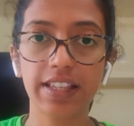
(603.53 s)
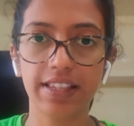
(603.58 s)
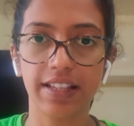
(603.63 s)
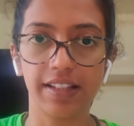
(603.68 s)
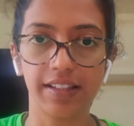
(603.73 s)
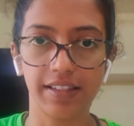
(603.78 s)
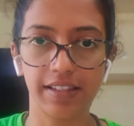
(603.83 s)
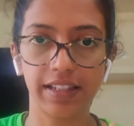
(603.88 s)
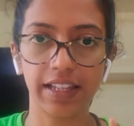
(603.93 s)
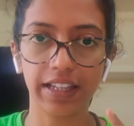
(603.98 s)

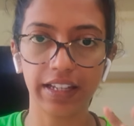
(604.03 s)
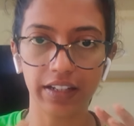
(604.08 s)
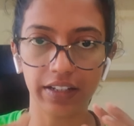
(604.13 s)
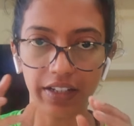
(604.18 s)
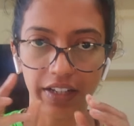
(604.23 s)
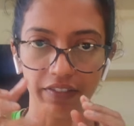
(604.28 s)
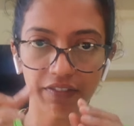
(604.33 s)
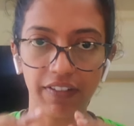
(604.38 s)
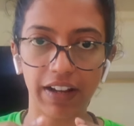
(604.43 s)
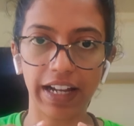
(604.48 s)
cells,
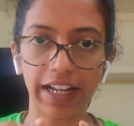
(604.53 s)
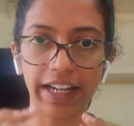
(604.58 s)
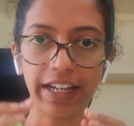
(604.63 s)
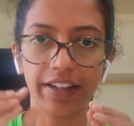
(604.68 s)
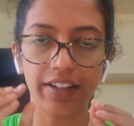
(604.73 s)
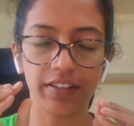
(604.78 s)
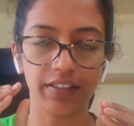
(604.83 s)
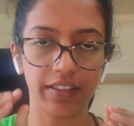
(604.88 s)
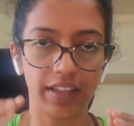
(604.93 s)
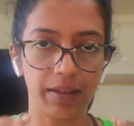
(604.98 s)
like
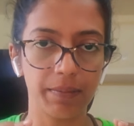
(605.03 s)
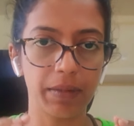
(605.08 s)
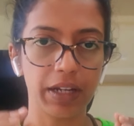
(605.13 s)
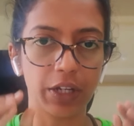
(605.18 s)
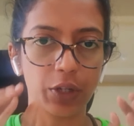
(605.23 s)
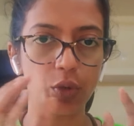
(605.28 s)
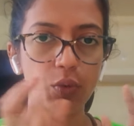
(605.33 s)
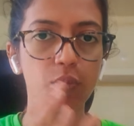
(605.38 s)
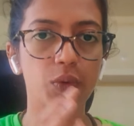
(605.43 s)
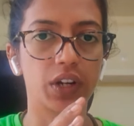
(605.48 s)
divide them
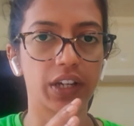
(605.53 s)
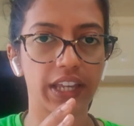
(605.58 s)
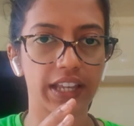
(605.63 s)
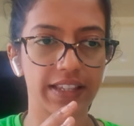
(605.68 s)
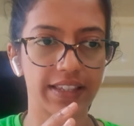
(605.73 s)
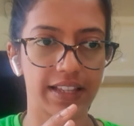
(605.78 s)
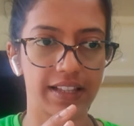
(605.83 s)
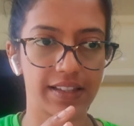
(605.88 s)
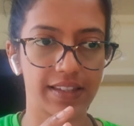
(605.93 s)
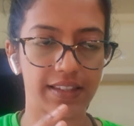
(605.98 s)
into working
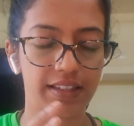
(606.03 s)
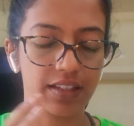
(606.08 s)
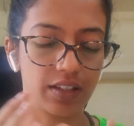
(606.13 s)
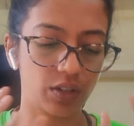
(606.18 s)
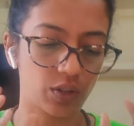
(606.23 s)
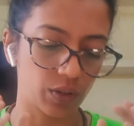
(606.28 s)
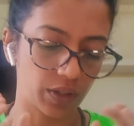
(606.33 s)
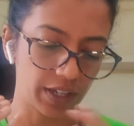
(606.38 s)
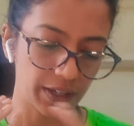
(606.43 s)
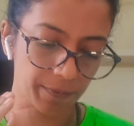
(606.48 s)
cells.
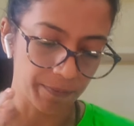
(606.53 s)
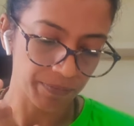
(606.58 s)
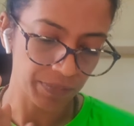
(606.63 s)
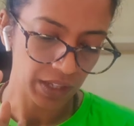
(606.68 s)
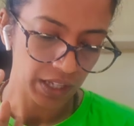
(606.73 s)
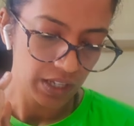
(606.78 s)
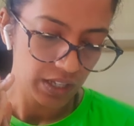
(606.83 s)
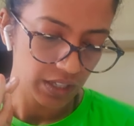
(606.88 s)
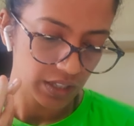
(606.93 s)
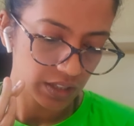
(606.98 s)
Okay,
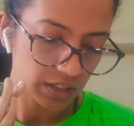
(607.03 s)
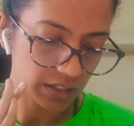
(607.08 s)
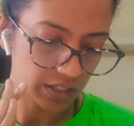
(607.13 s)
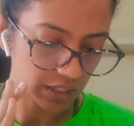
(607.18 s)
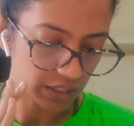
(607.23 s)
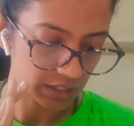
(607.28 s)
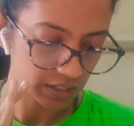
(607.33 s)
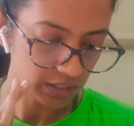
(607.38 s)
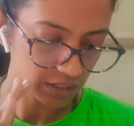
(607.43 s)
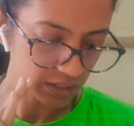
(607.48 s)

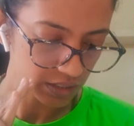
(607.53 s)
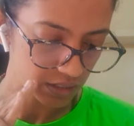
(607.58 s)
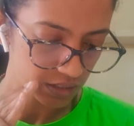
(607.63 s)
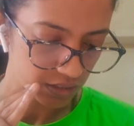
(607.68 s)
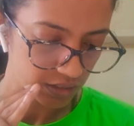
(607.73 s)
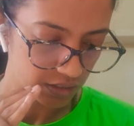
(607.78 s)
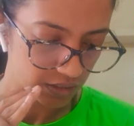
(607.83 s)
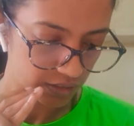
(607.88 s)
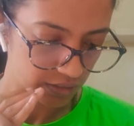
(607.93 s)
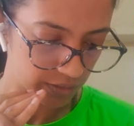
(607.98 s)
then
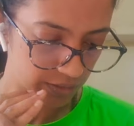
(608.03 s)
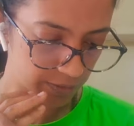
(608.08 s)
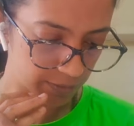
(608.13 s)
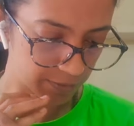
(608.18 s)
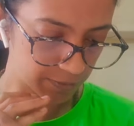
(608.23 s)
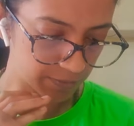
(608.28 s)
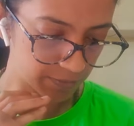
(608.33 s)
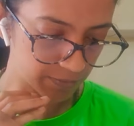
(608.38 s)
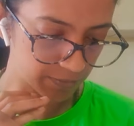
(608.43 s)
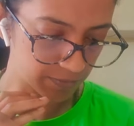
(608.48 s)

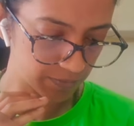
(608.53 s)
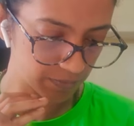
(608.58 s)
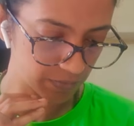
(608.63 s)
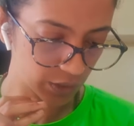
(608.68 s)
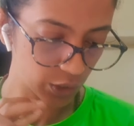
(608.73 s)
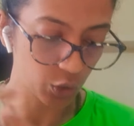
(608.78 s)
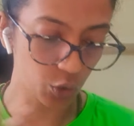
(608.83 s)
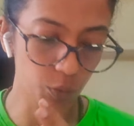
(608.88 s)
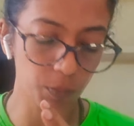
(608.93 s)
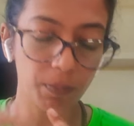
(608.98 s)

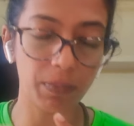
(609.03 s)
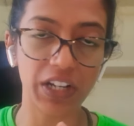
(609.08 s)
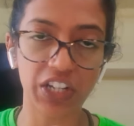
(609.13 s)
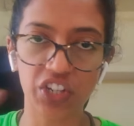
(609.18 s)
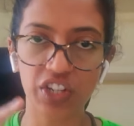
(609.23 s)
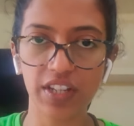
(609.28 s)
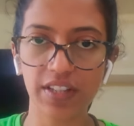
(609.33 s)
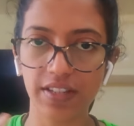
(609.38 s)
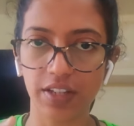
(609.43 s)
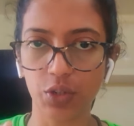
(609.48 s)
group
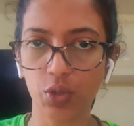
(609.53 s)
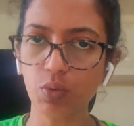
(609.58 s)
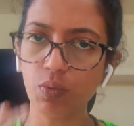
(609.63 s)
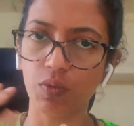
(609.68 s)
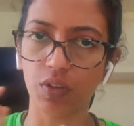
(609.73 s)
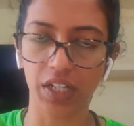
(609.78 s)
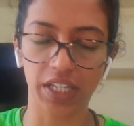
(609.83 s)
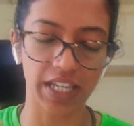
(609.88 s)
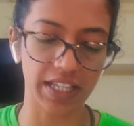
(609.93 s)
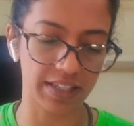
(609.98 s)
machines into
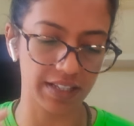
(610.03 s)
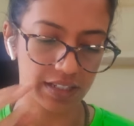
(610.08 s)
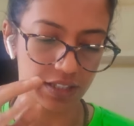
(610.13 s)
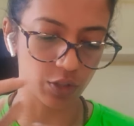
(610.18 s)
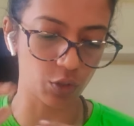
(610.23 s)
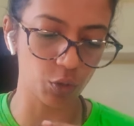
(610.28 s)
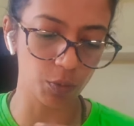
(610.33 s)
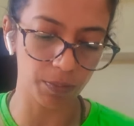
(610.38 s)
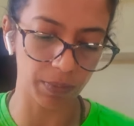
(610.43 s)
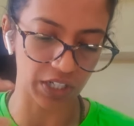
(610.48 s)
working cells,
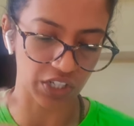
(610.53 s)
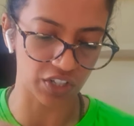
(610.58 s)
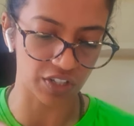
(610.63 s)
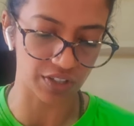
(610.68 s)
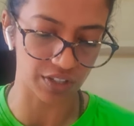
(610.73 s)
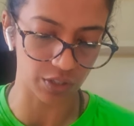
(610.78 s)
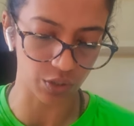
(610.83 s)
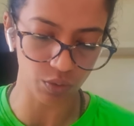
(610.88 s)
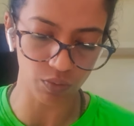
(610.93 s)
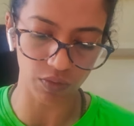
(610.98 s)

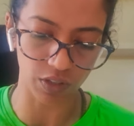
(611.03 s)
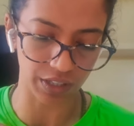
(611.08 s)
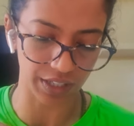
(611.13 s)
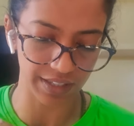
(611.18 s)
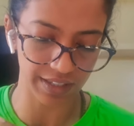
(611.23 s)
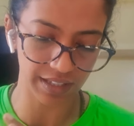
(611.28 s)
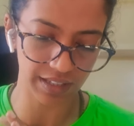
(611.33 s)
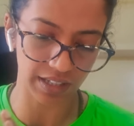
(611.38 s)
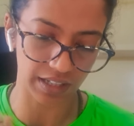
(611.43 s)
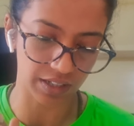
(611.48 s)

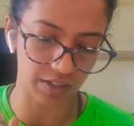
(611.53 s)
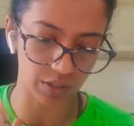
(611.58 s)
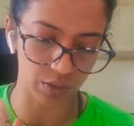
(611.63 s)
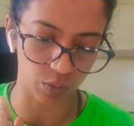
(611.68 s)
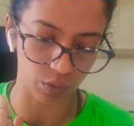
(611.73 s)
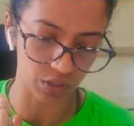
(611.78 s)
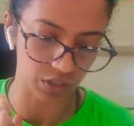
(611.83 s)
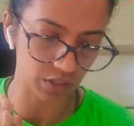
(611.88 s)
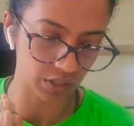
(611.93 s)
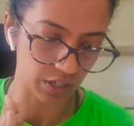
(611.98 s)
that is
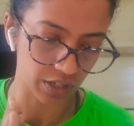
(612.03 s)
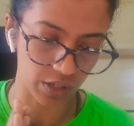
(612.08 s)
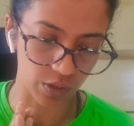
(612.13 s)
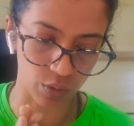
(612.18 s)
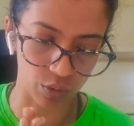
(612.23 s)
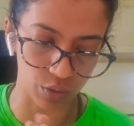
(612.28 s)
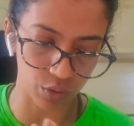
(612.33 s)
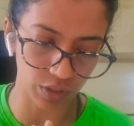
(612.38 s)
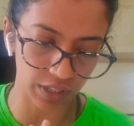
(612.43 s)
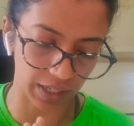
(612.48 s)

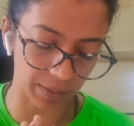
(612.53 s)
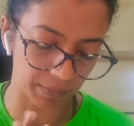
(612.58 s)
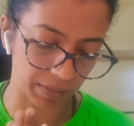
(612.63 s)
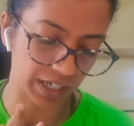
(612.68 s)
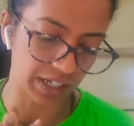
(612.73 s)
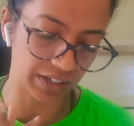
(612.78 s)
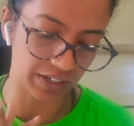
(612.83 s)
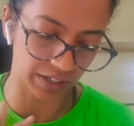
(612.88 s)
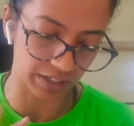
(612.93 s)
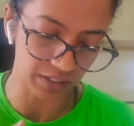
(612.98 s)
also can
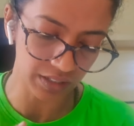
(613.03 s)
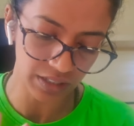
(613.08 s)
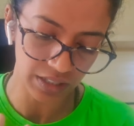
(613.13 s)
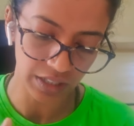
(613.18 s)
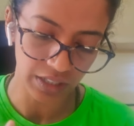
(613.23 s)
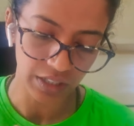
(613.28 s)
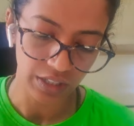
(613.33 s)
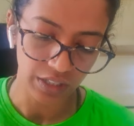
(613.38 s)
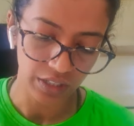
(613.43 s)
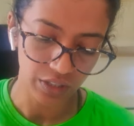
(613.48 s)
be done
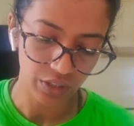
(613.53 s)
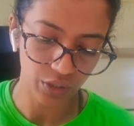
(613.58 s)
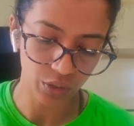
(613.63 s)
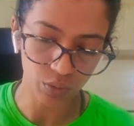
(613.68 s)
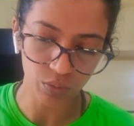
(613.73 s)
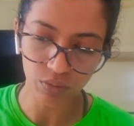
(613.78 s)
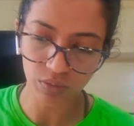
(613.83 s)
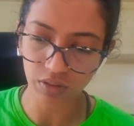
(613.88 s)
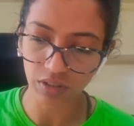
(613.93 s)
to